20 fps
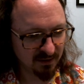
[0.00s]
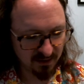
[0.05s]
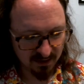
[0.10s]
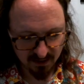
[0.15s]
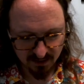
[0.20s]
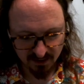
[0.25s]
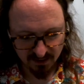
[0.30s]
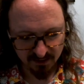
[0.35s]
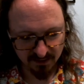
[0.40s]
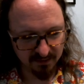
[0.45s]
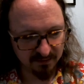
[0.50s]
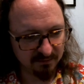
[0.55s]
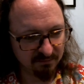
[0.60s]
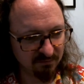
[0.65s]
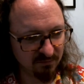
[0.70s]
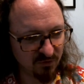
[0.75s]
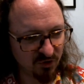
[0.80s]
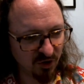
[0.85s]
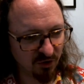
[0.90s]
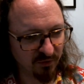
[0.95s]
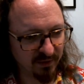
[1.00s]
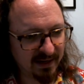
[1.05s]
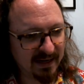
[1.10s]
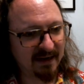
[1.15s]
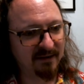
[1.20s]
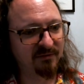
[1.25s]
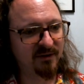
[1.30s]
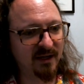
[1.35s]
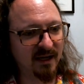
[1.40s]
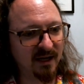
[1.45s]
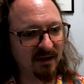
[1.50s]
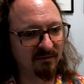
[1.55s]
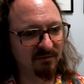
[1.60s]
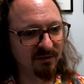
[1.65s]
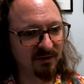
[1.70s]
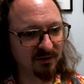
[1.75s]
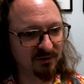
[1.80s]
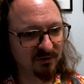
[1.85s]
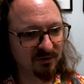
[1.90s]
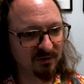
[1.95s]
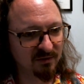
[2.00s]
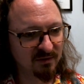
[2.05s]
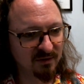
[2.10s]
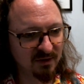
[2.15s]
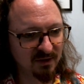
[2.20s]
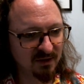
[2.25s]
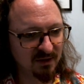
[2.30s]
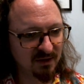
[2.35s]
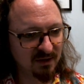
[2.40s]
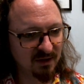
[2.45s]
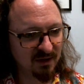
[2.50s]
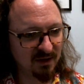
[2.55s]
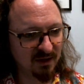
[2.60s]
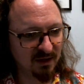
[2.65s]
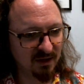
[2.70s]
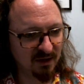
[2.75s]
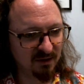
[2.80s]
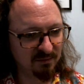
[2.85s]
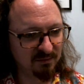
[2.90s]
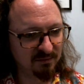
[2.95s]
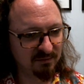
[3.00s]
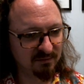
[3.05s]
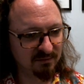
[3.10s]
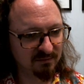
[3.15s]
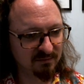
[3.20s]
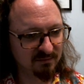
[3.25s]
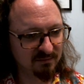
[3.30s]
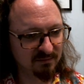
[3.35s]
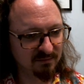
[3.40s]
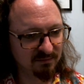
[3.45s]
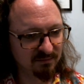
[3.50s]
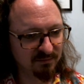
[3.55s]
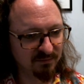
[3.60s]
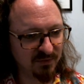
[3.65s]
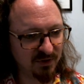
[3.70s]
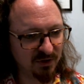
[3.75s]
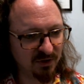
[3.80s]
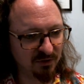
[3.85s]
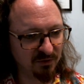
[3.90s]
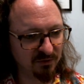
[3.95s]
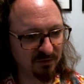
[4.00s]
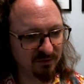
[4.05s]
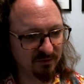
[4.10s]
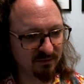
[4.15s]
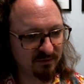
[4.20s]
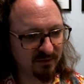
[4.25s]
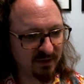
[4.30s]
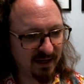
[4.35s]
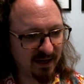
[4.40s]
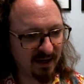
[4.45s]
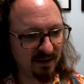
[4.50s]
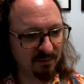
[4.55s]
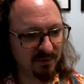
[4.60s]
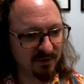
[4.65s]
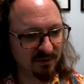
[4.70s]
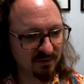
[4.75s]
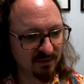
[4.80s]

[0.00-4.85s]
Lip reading: I don't have to have this, you know, tabbed